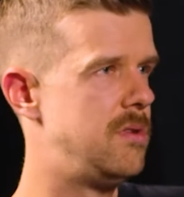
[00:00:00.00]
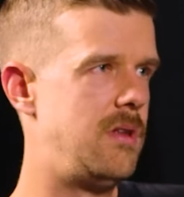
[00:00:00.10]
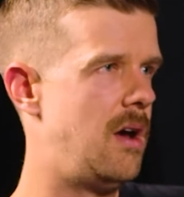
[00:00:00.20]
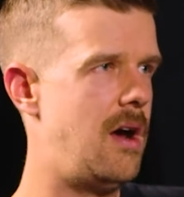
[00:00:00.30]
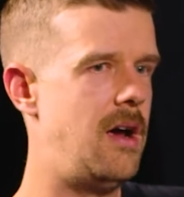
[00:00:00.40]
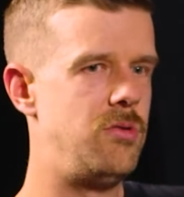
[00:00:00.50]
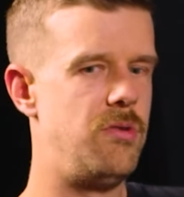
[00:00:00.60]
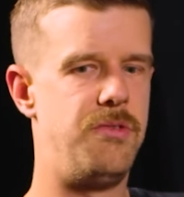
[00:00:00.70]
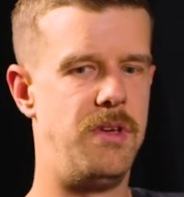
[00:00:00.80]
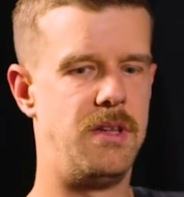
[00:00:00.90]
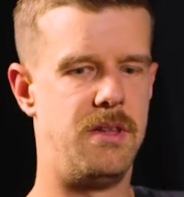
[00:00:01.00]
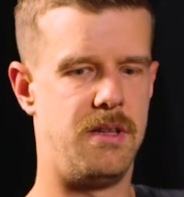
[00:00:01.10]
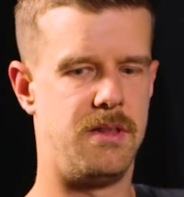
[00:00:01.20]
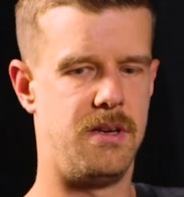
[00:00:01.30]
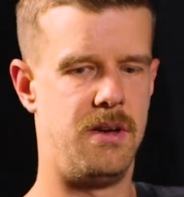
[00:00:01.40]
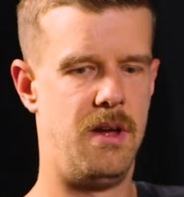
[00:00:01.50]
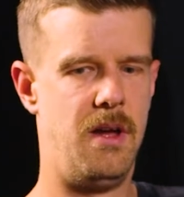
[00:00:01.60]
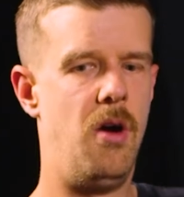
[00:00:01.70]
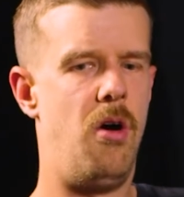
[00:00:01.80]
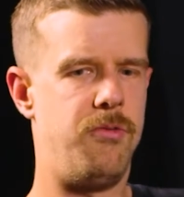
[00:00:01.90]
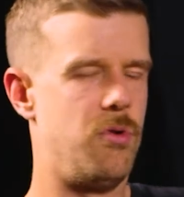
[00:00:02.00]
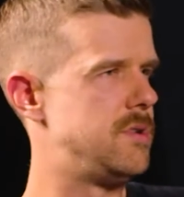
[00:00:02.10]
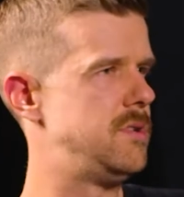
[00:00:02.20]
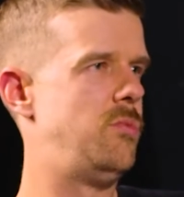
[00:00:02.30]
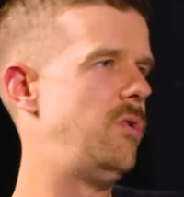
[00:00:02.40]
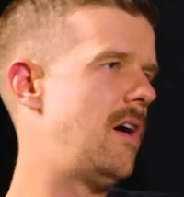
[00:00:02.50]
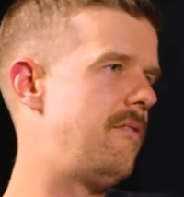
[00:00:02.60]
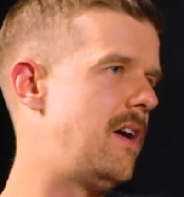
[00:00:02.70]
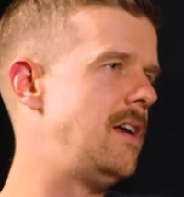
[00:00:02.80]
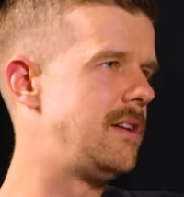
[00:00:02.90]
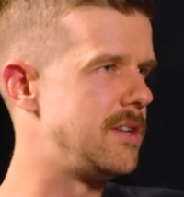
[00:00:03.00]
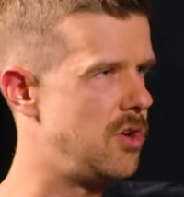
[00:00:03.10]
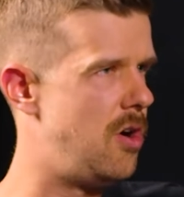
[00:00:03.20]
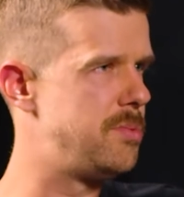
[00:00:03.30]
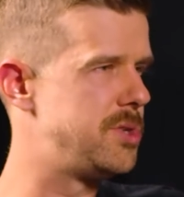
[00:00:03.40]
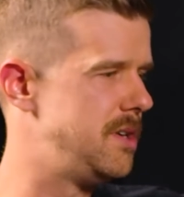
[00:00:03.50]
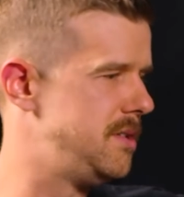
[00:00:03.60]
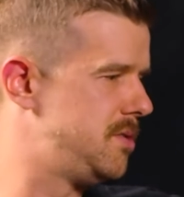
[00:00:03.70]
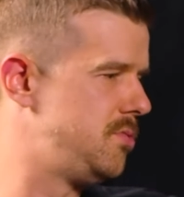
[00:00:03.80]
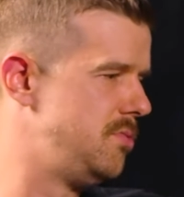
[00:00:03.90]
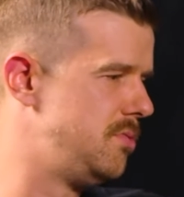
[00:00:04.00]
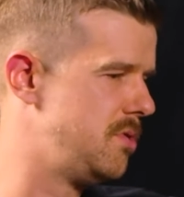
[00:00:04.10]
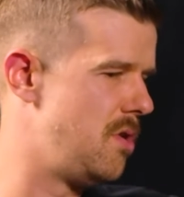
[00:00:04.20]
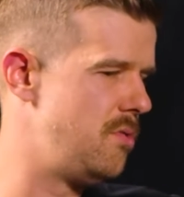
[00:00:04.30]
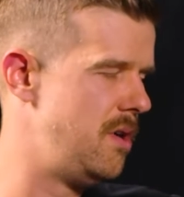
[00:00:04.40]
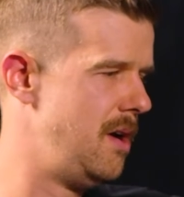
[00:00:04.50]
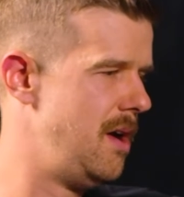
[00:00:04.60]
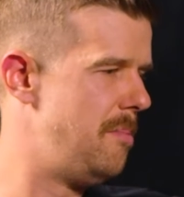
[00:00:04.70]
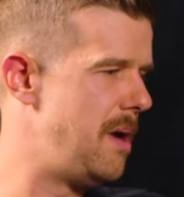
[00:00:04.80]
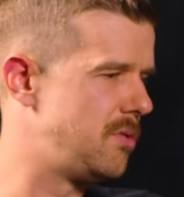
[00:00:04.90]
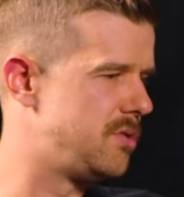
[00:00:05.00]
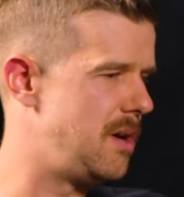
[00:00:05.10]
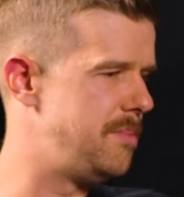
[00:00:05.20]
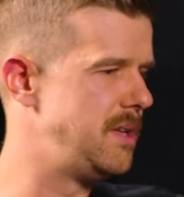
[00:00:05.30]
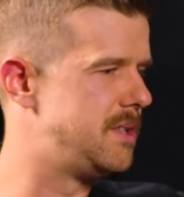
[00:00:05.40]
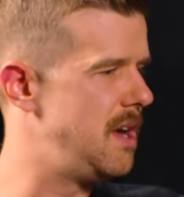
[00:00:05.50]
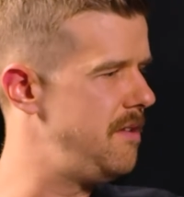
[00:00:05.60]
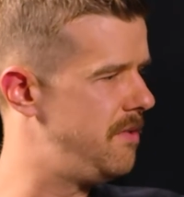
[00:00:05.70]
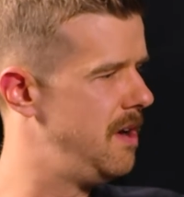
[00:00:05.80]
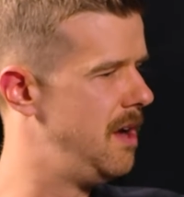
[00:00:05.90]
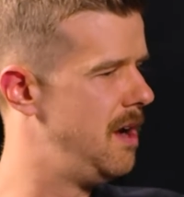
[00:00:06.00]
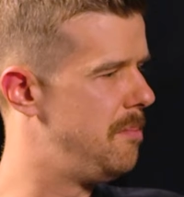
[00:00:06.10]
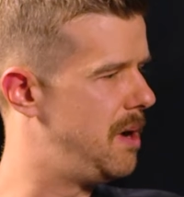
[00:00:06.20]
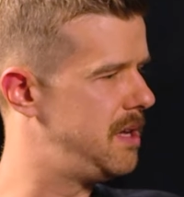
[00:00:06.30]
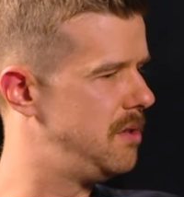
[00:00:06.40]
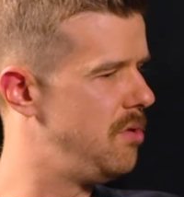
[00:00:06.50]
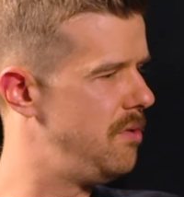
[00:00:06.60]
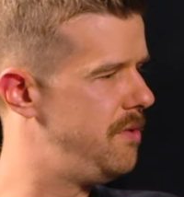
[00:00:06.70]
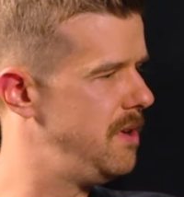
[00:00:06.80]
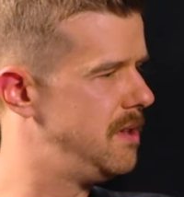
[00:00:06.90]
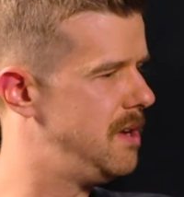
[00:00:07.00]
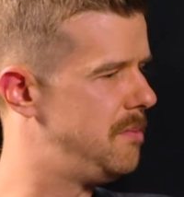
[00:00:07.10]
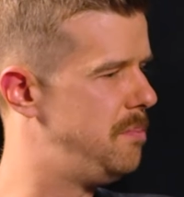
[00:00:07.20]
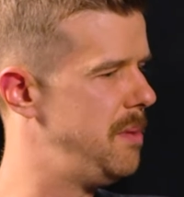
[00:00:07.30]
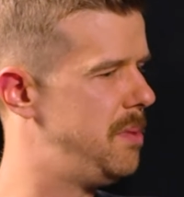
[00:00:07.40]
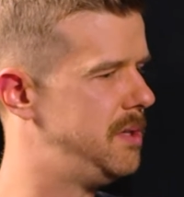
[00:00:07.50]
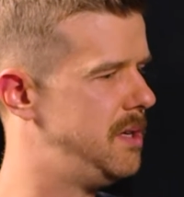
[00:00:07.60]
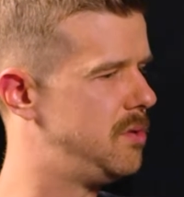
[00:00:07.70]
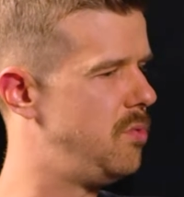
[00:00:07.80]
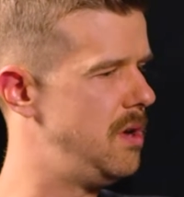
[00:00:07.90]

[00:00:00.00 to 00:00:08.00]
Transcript: I don't think that. Of course, we have endless options to go back to something safe. But I don't think that people that